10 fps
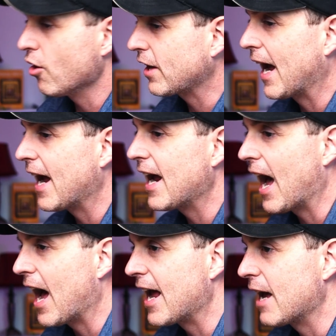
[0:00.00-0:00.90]
okay,
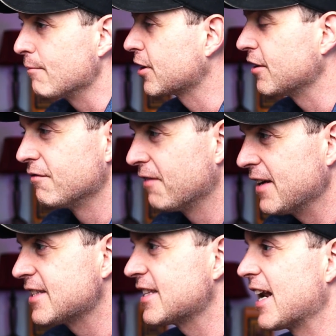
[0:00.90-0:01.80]
I am
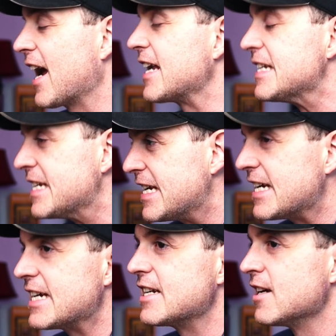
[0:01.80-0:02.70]
convinced that I
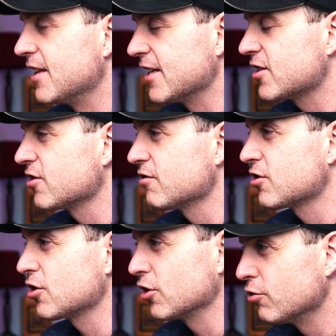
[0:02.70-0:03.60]
need this
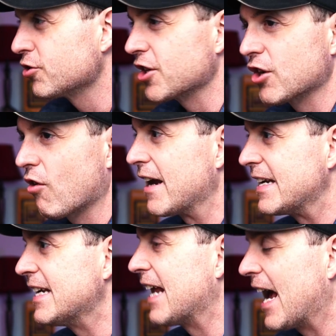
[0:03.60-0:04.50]
solution, or I
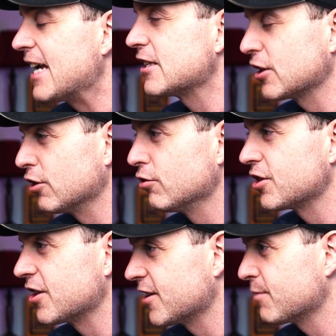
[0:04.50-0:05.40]
need a
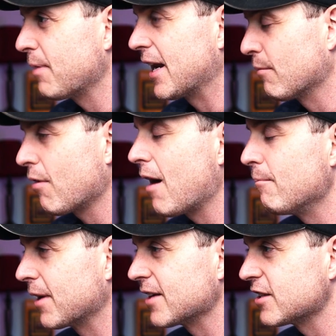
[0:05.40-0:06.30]
solution to this pain and
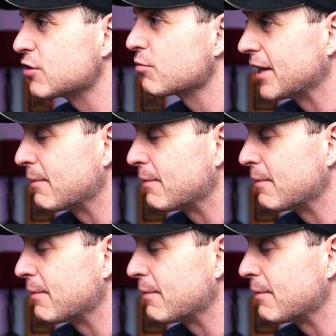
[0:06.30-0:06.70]
problem because it's really